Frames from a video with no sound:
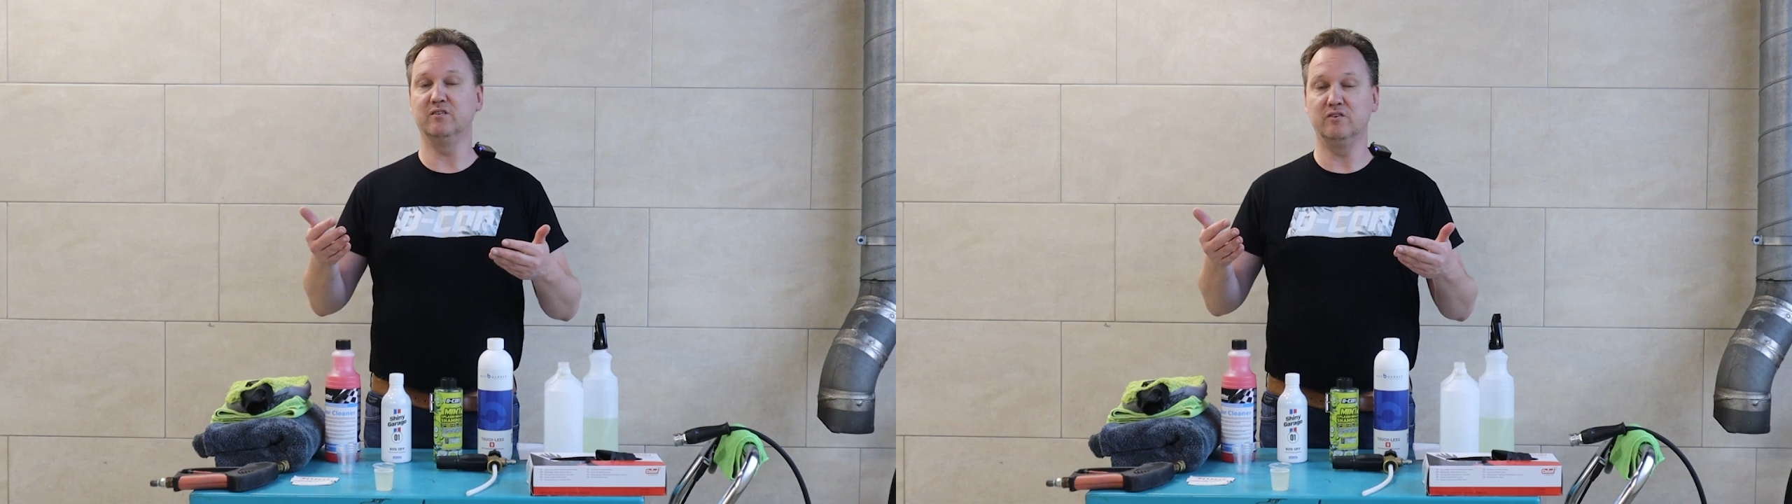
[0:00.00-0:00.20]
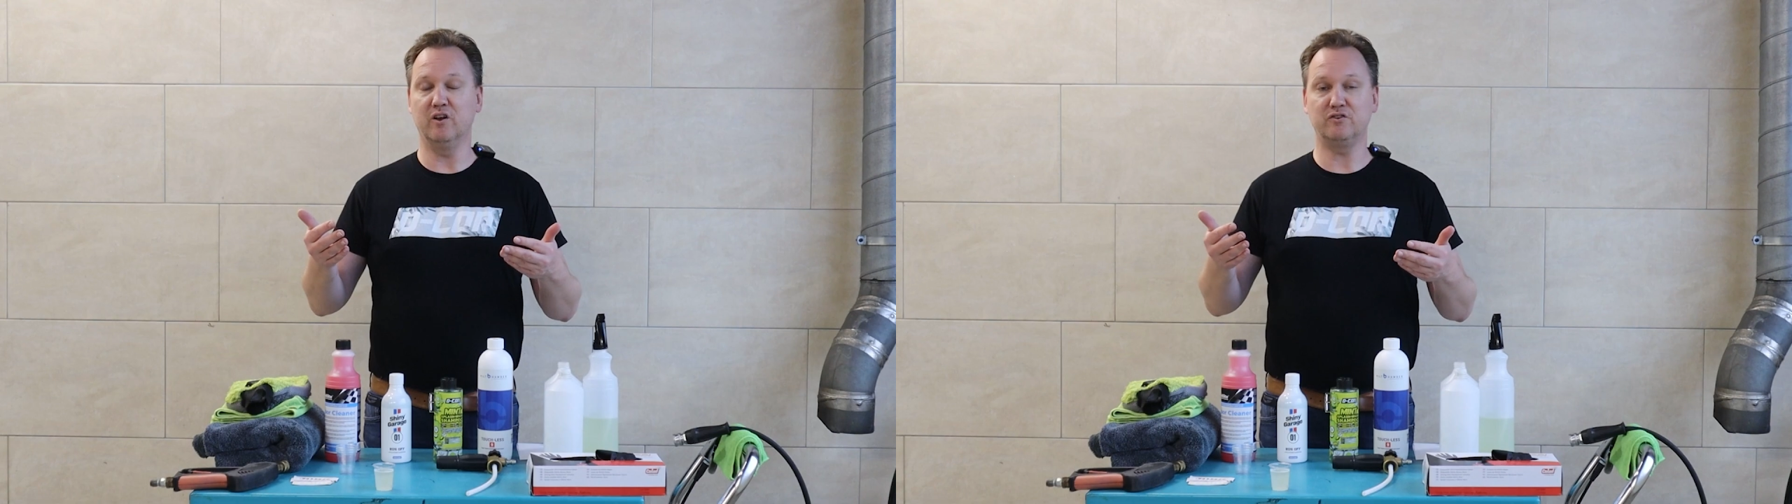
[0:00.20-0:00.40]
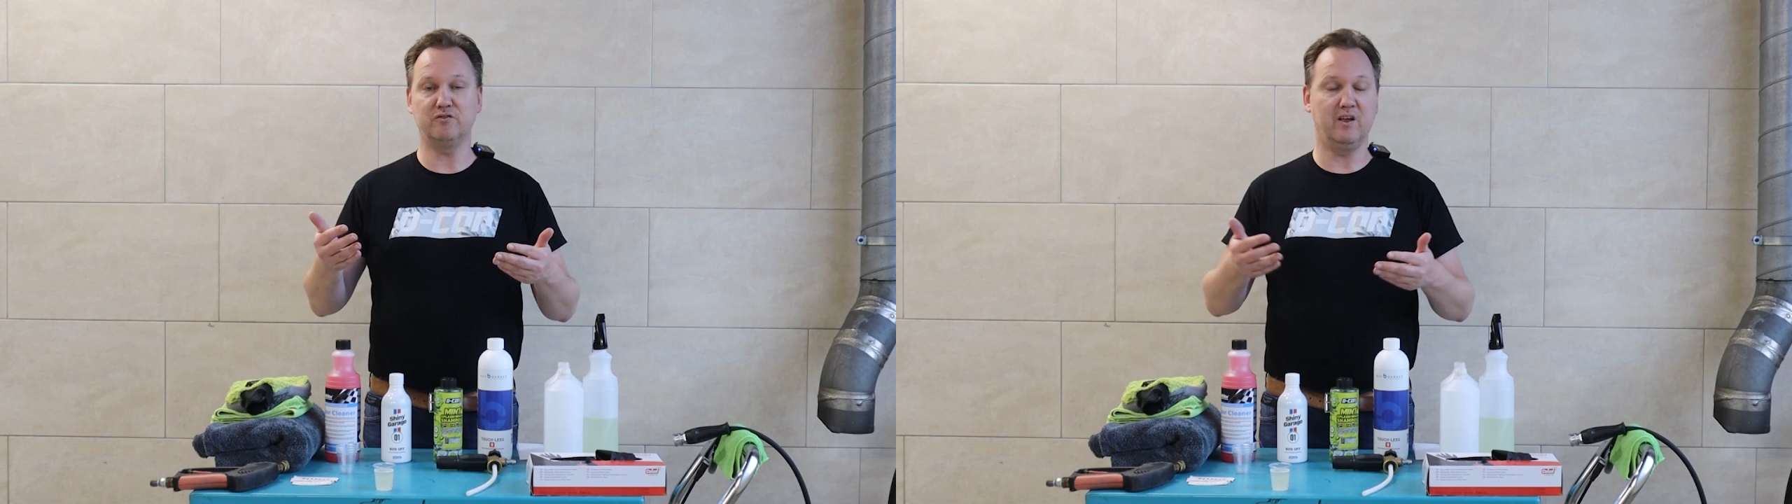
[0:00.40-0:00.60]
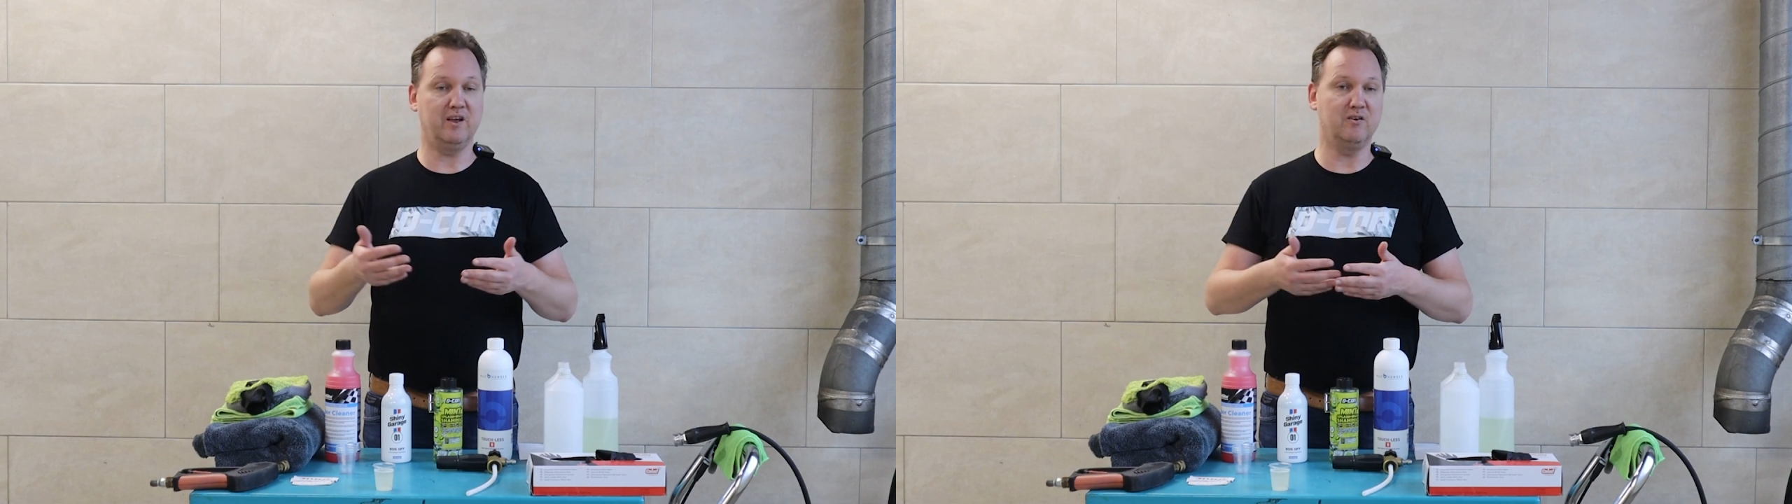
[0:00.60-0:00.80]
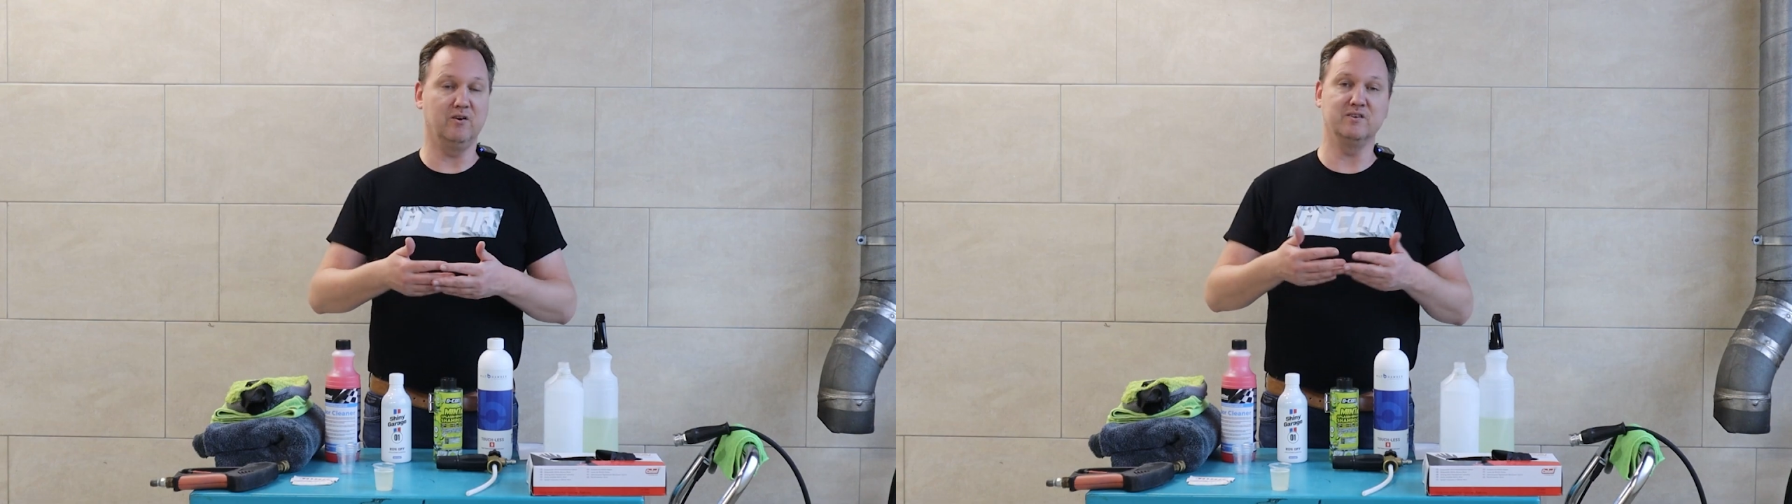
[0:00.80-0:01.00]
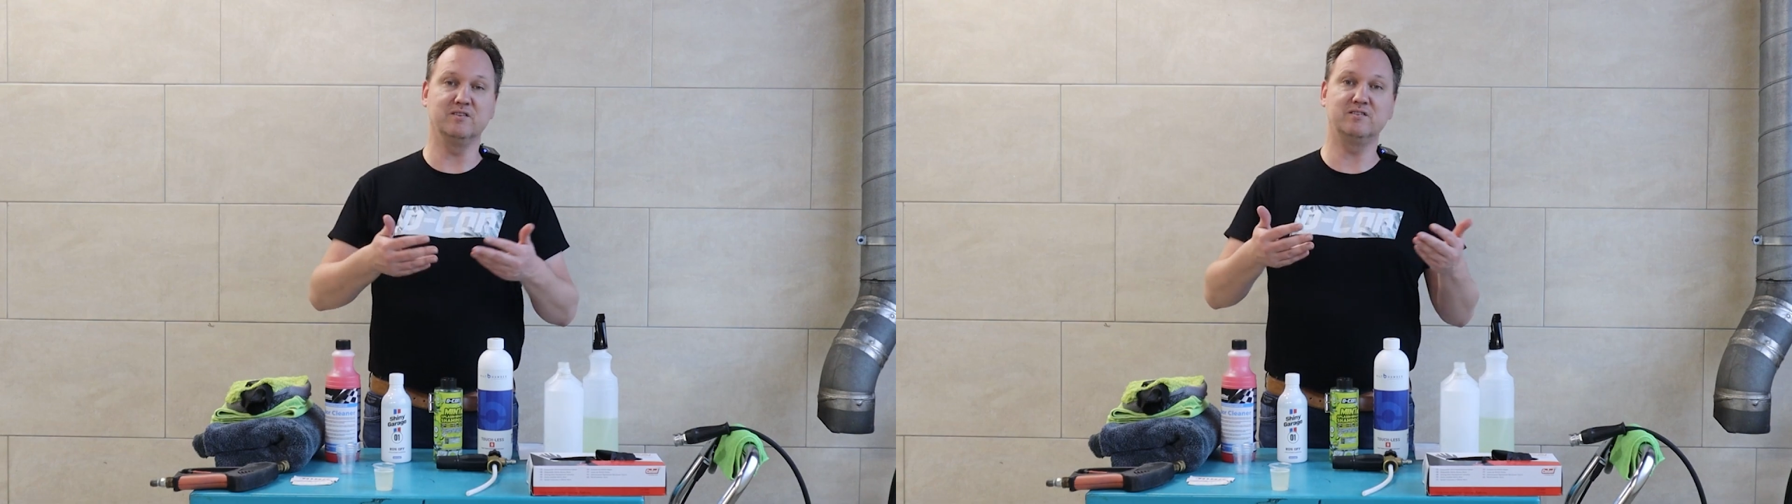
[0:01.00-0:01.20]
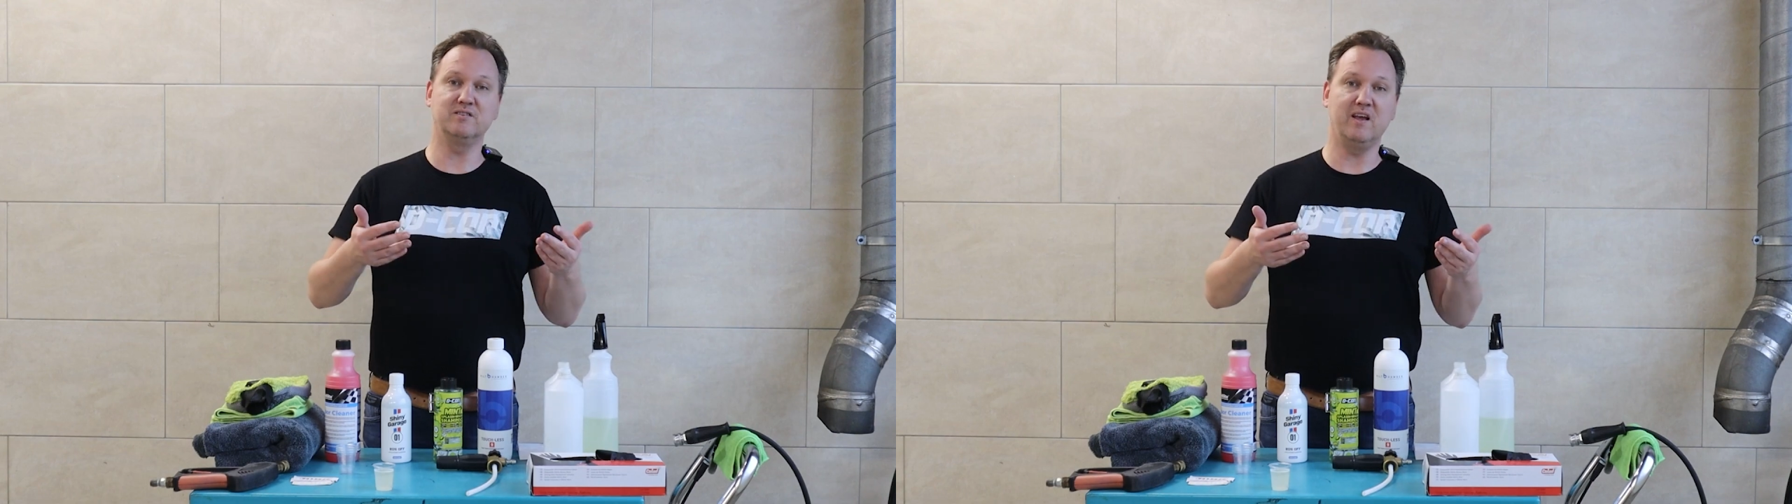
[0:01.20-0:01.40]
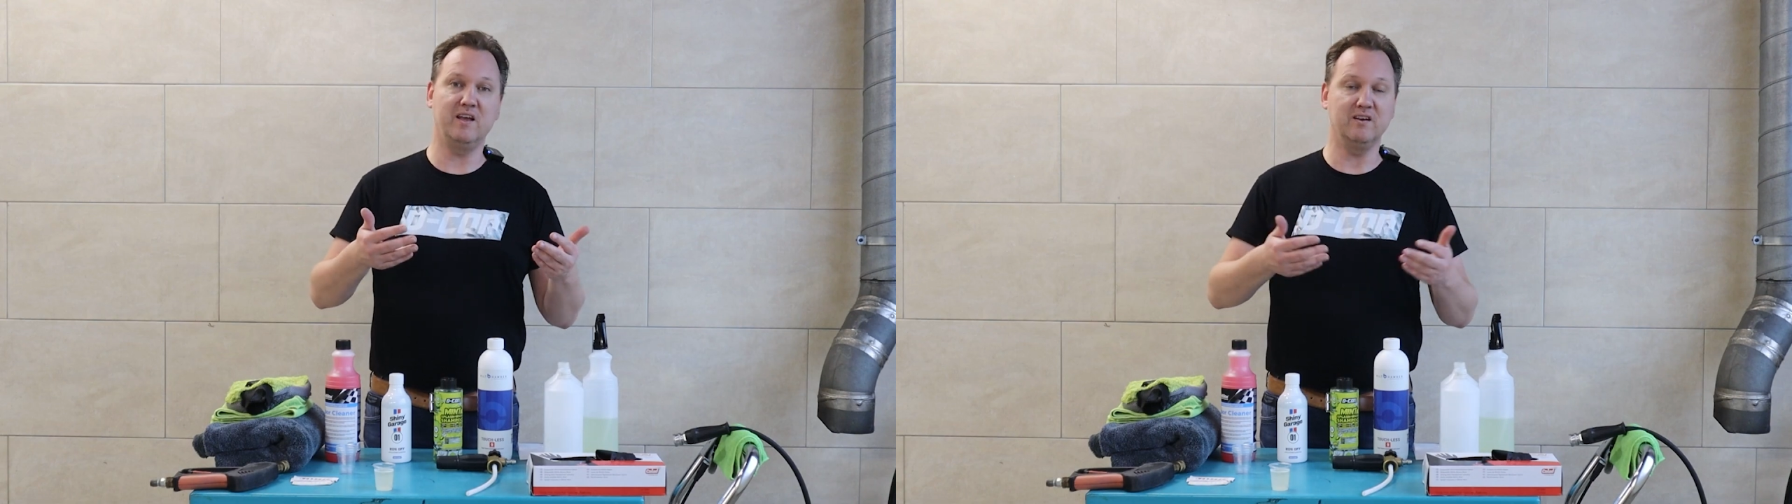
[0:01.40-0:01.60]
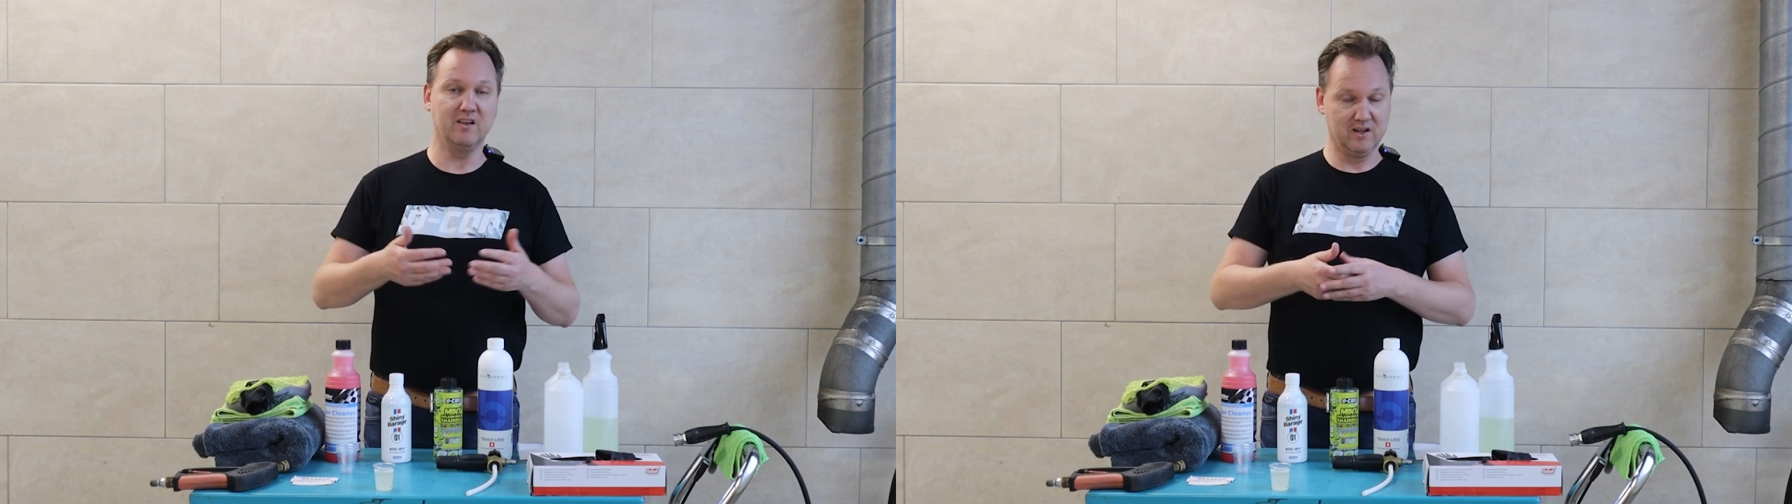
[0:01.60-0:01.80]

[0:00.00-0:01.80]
dirt track or is it sand?